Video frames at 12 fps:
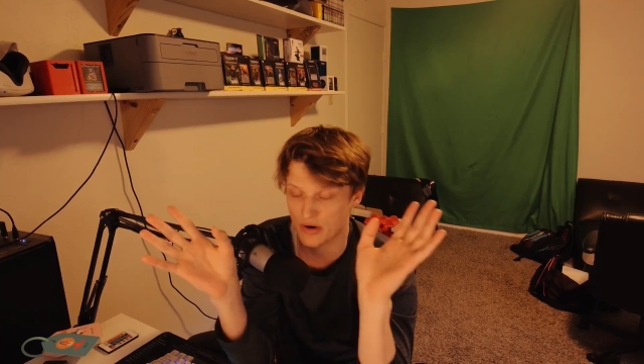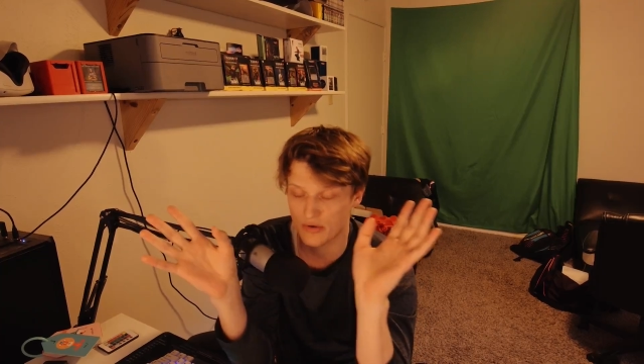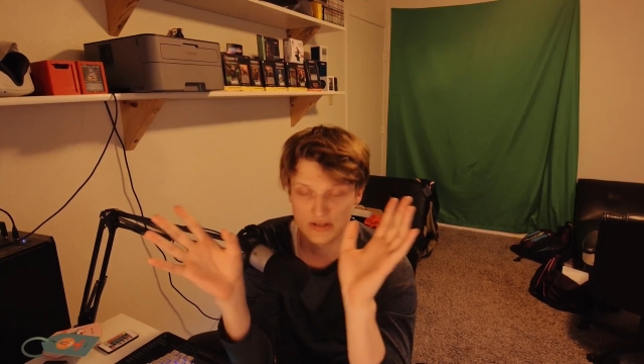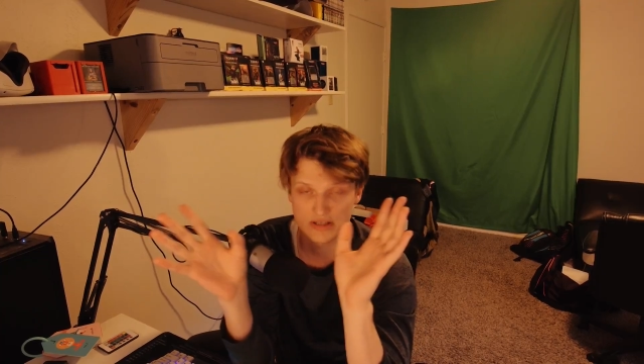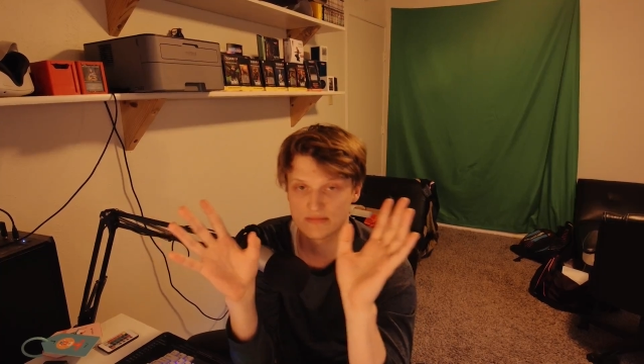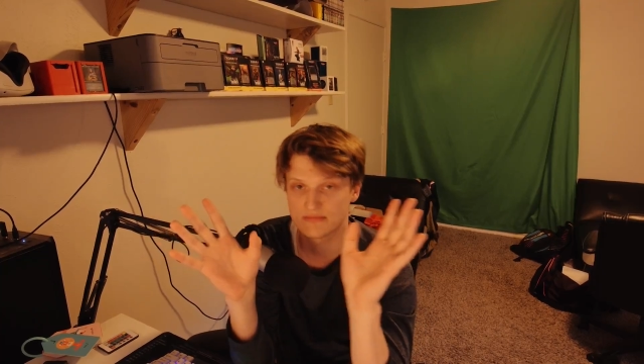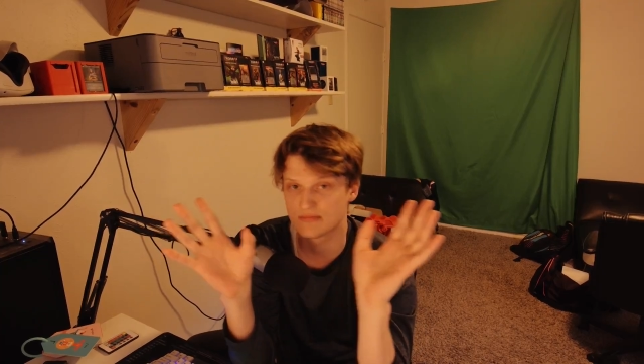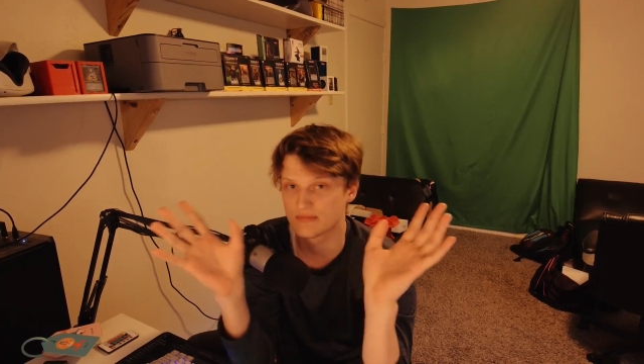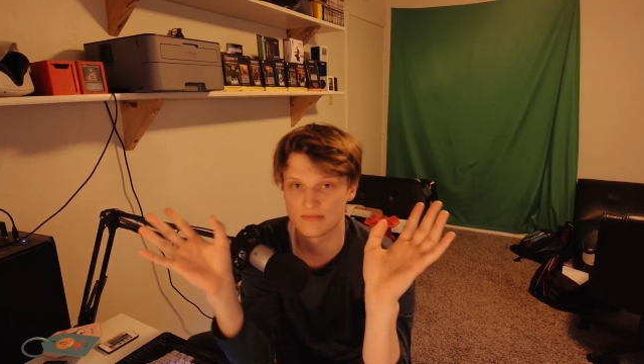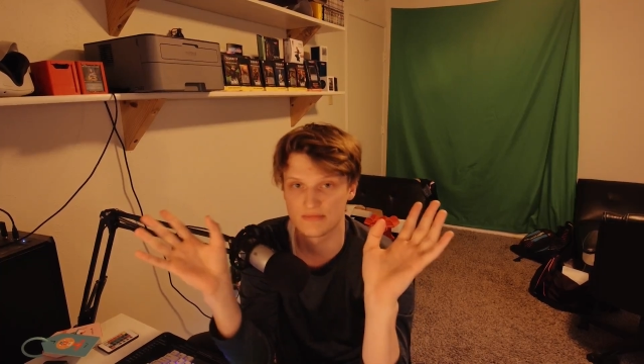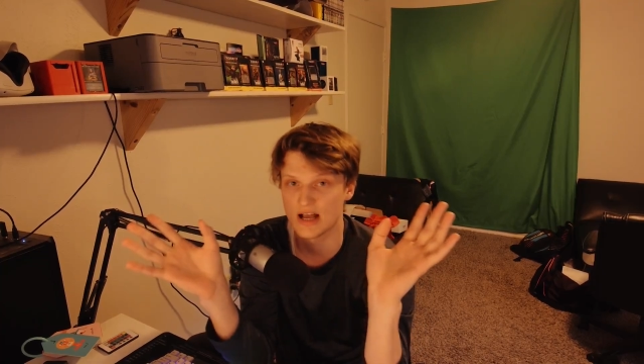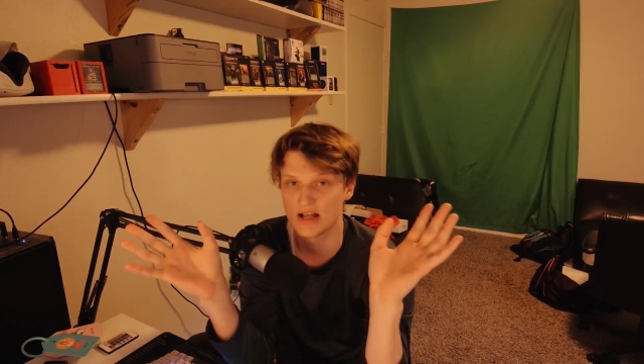and just
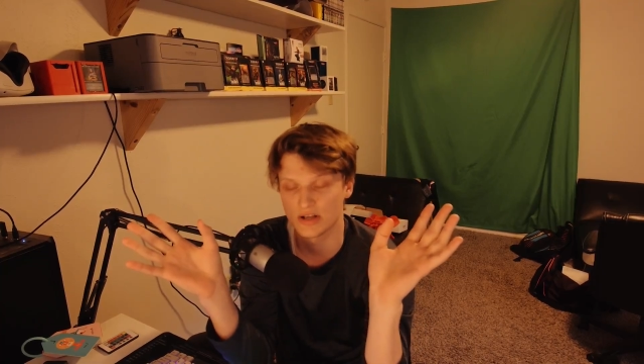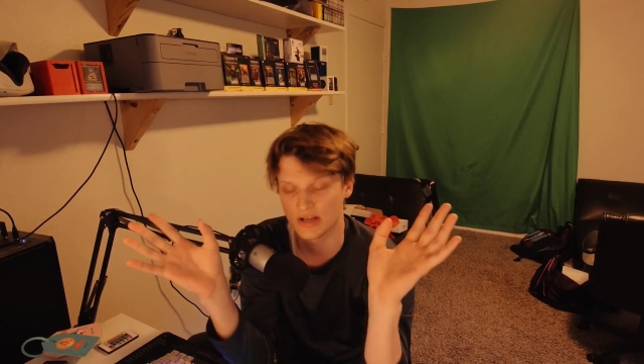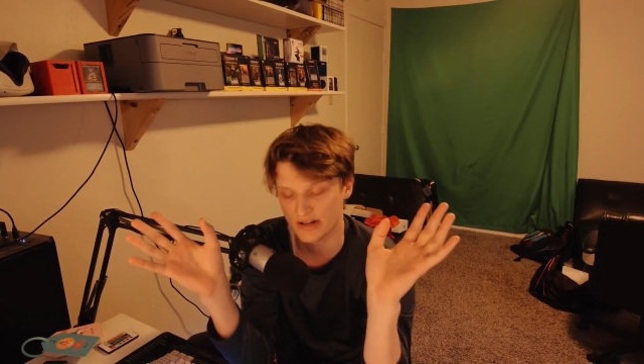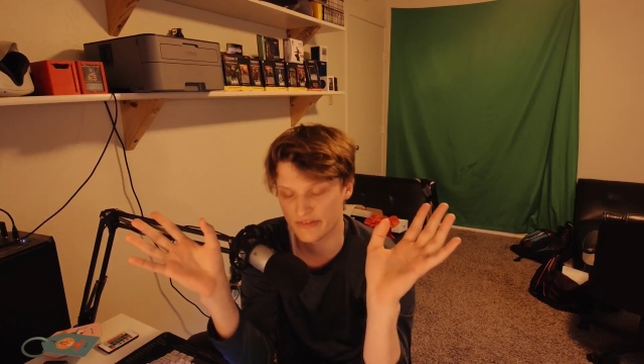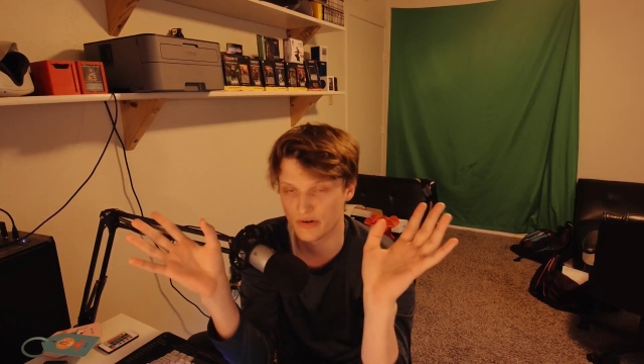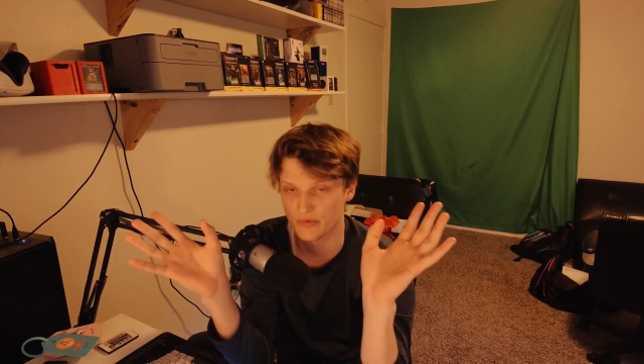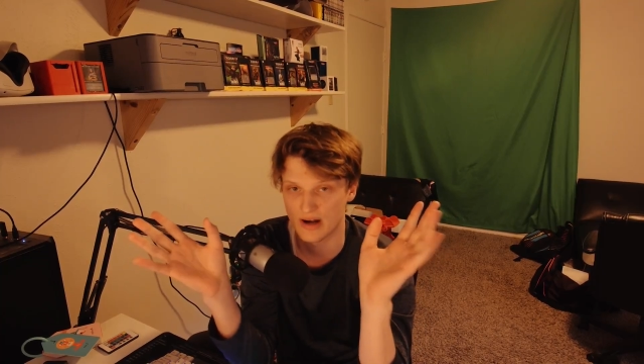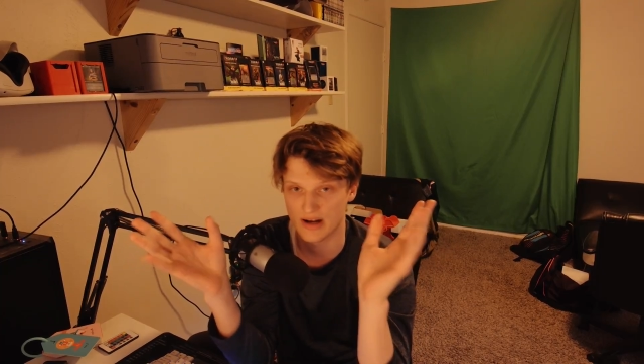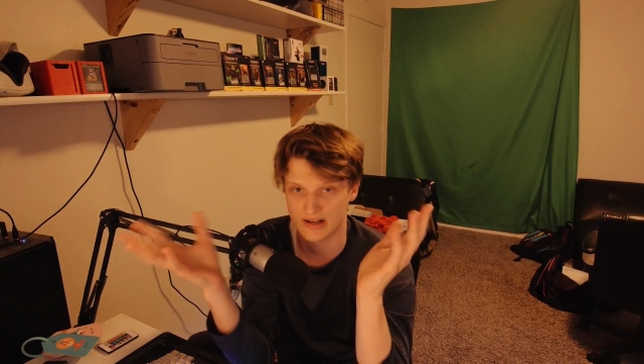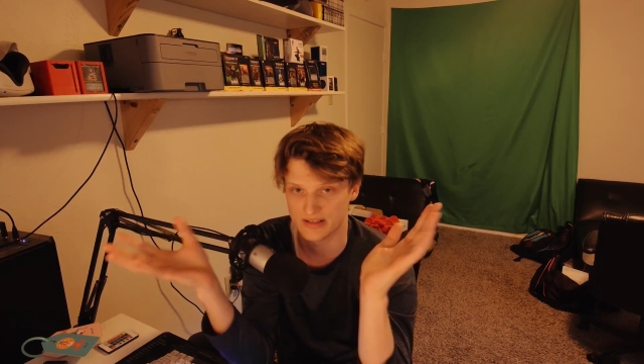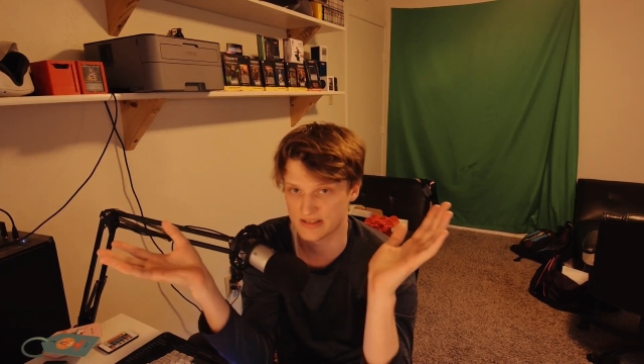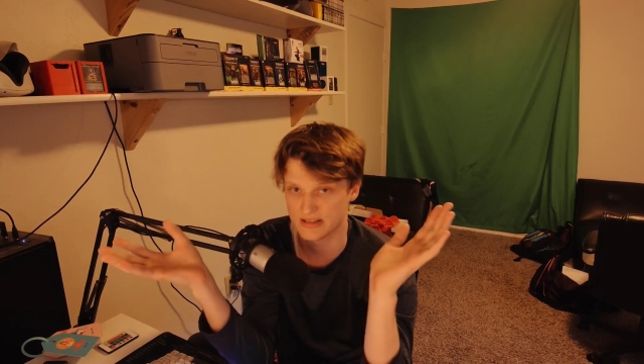not look at it for a while
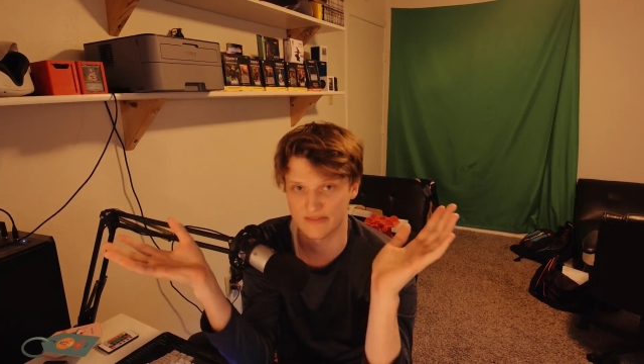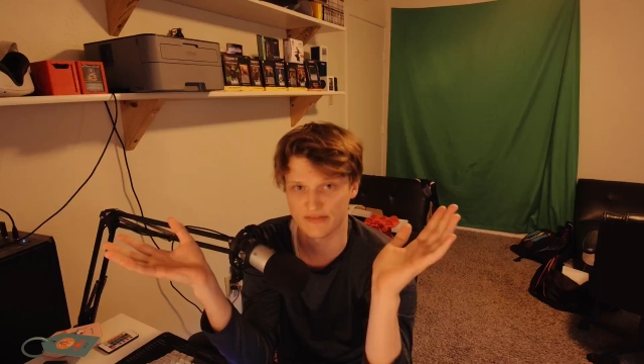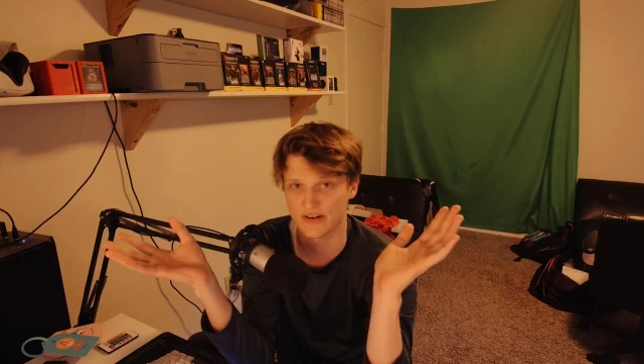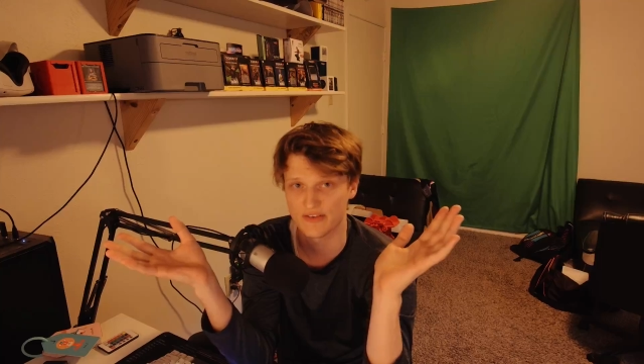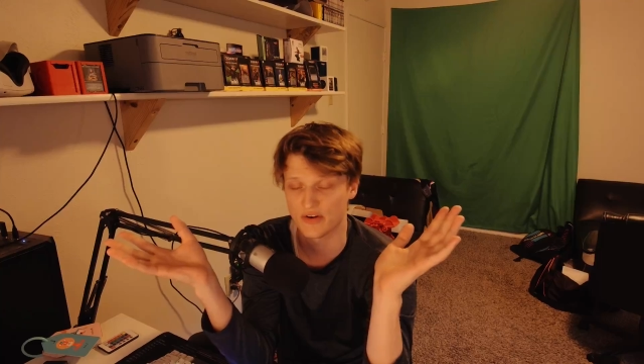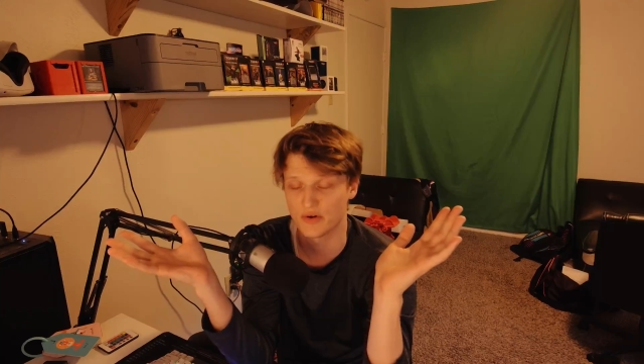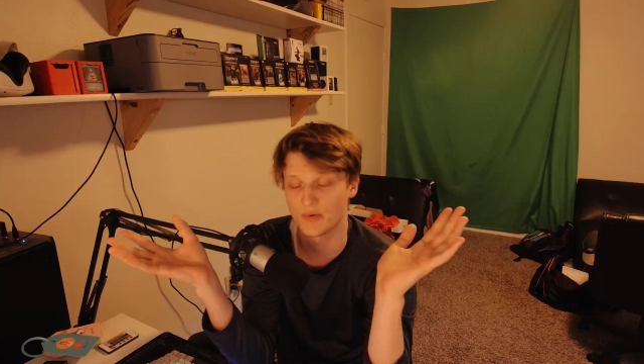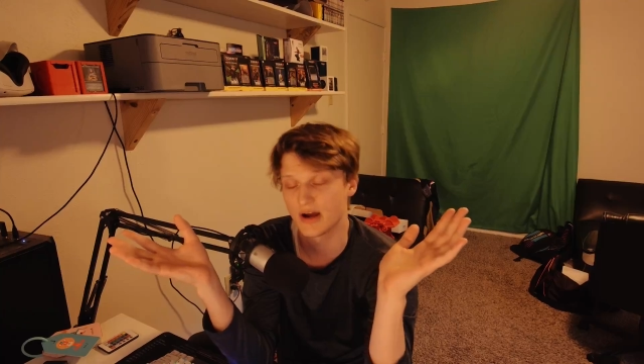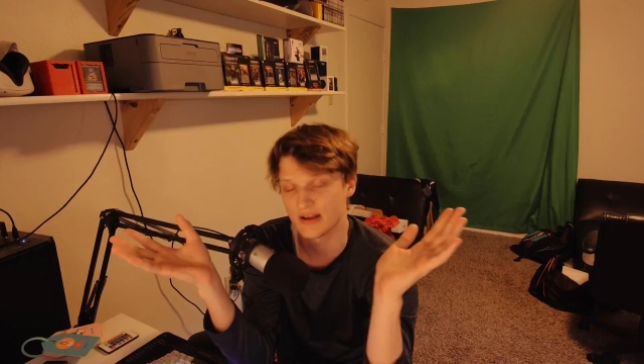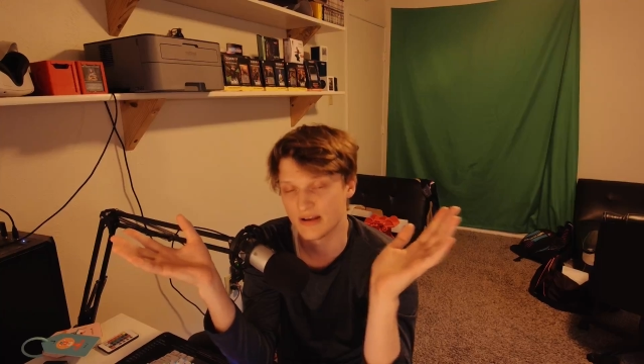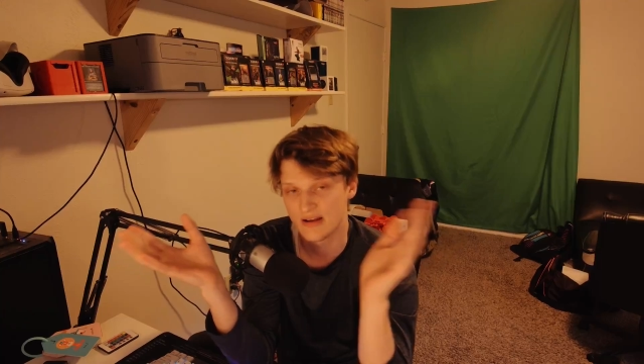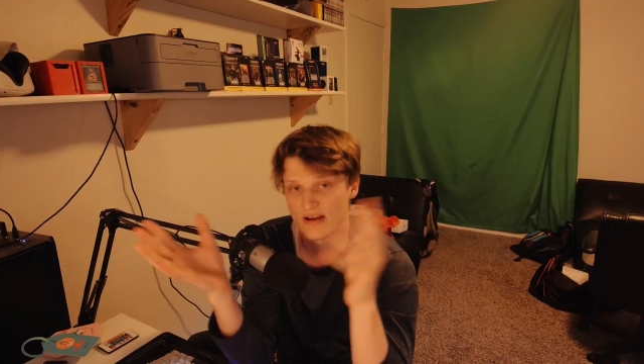because it's taking forever. I don't know why.